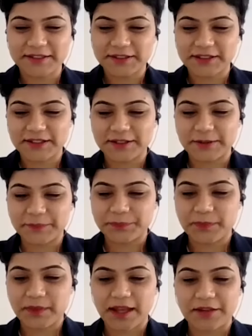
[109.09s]
so
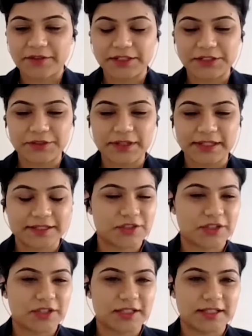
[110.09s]
I went to
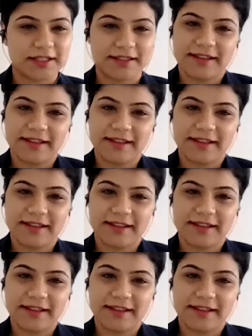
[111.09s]
HHL